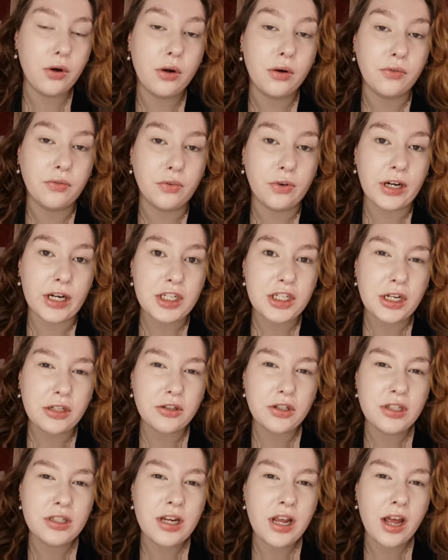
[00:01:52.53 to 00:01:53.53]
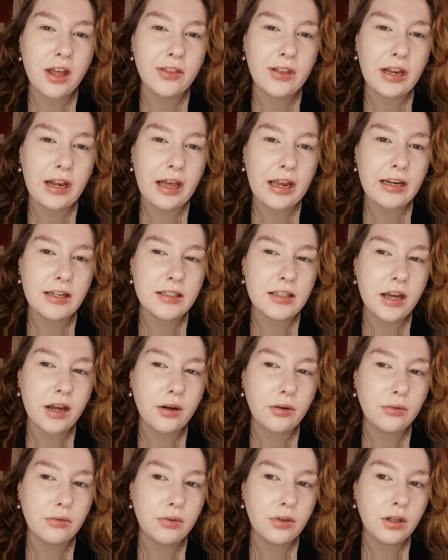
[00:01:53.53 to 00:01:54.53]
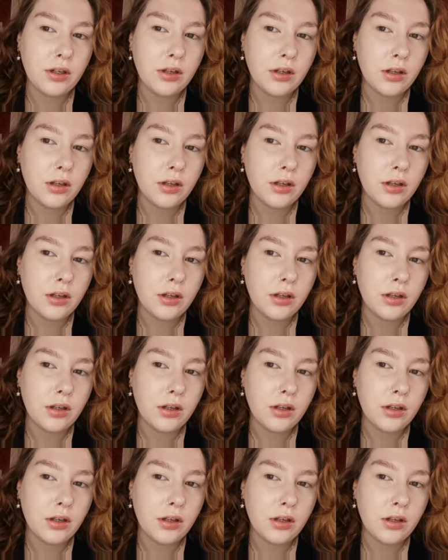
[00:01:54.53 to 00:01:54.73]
coverage. I'll just turn the light down.